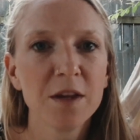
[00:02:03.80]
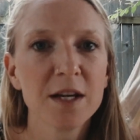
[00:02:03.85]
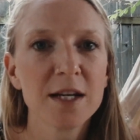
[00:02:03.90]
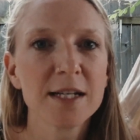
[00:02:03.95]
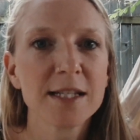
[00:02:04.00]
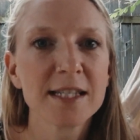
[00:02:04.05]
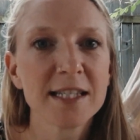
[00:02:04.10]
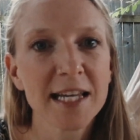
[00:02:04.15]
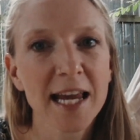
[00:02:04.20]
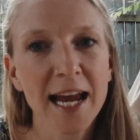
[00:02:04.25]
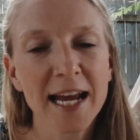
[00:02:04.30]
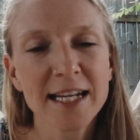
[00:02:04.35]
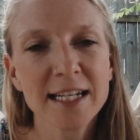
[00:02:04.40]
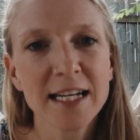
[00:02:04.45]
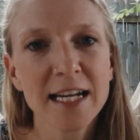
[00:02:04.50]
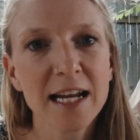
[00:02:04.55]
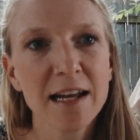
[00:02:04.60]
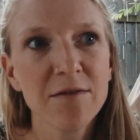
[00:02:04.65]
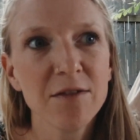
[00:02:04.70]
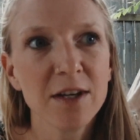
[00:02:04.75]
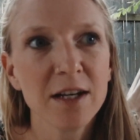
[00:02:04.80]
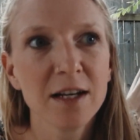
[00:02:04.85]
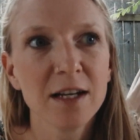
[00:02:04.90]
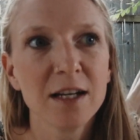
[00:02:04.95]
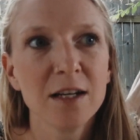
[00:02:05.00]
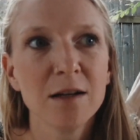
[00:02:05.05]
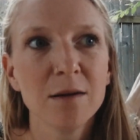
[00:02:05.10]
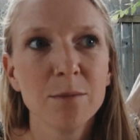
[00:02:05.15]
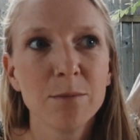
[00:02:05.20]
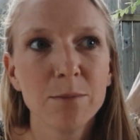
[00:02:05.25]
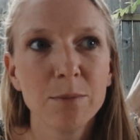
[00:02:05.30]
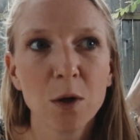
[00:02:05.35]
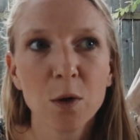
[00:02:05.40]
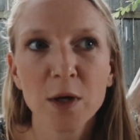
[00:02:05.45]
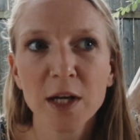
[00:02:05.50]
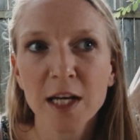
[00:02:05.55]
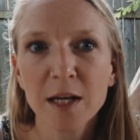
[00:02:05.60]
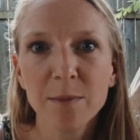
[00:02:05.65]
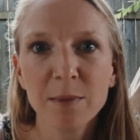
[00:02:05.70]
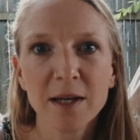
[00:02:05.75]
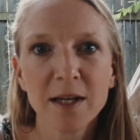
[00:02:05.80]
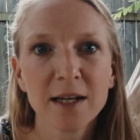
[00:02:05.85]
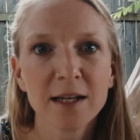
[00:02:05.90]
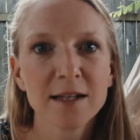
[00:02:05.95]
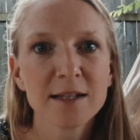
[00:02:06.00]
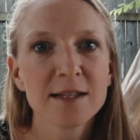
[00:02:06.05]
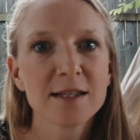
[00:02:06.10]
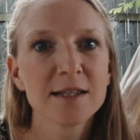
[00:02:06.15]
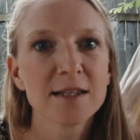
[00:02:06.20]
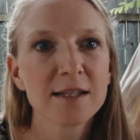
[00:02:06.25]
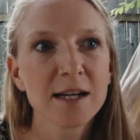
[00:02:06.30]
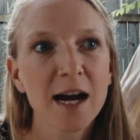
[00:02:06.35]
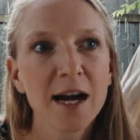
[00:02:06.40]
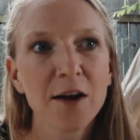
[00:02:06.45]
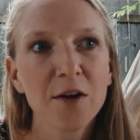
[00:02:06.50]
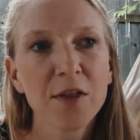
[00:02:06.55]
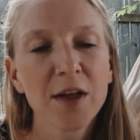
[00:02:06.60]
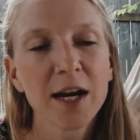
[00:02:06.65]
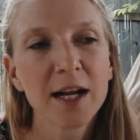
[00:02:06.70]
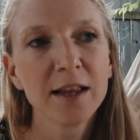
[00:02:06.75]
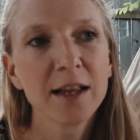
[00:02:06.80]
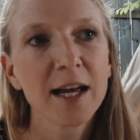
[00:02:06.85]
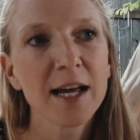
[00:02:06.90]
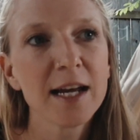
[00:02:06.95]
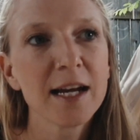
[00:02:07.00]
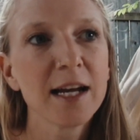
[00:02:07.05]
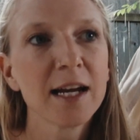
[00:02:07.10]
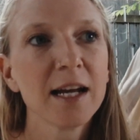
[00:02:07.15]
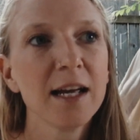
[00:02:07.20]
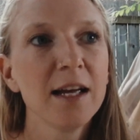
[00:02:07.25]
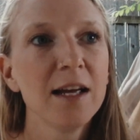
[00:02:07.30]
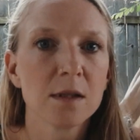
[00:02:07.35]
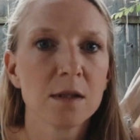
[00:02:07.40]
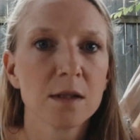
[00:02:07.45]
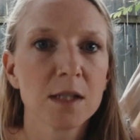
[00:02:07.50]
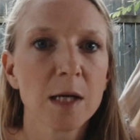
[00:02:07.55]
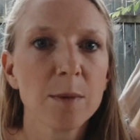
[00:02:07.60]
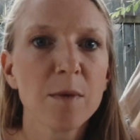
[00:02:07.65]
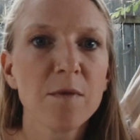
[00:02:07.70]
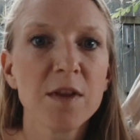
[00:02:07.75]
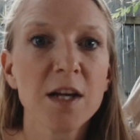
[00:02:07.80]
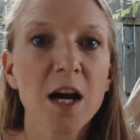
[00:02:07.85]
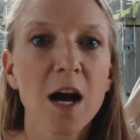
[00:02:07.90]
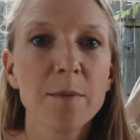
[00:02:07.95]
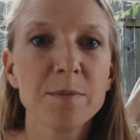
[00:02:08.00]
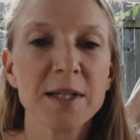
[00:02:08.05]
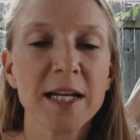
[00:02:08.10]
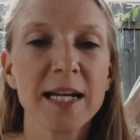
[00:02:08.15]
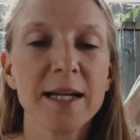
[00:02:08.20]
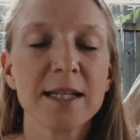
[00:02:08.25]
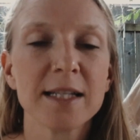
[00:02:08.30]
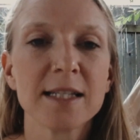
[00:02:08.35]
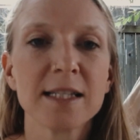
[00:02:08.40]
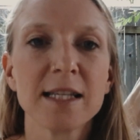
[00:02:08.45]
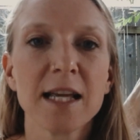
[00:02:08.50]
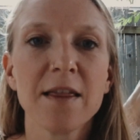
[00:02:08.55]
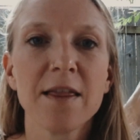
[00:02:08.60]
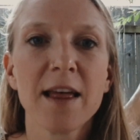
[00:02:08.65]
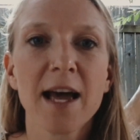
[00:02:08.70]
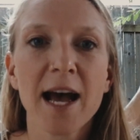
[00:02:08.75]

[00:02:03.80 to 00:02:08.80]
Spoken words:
the Scandinavian, bohemian style that I like. Some of the updates